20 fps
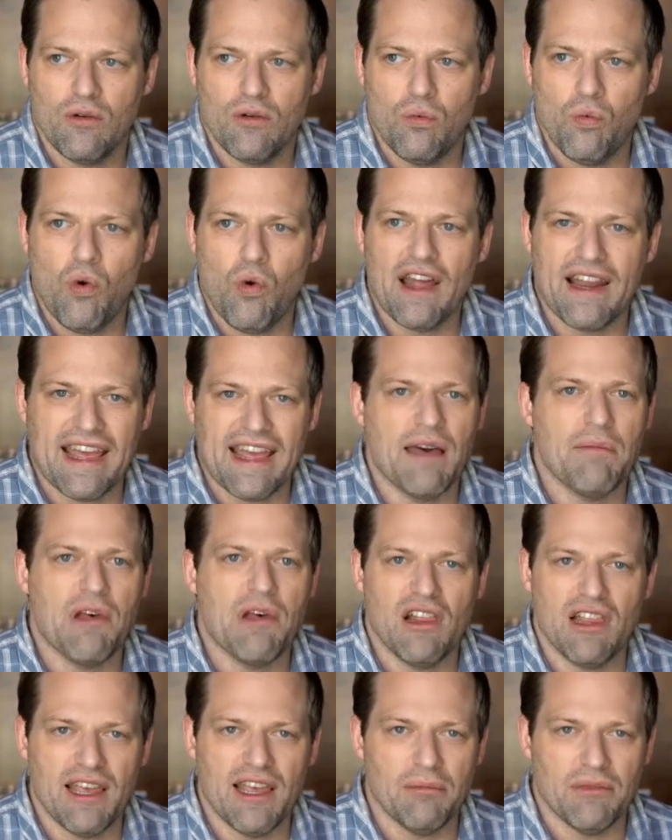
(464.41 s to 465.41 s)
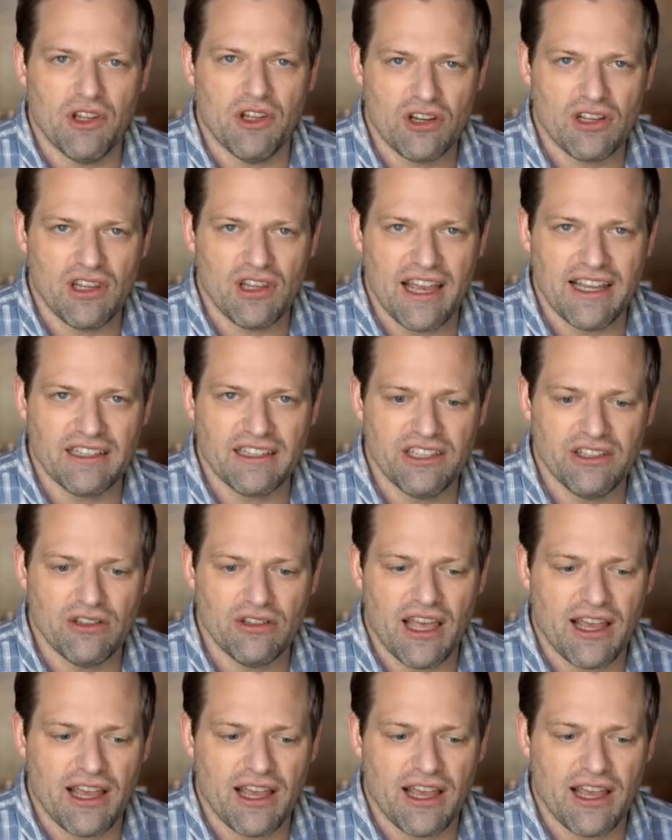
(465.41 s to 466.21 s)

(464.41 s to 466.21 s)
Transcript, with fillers: what MLM looked like to you?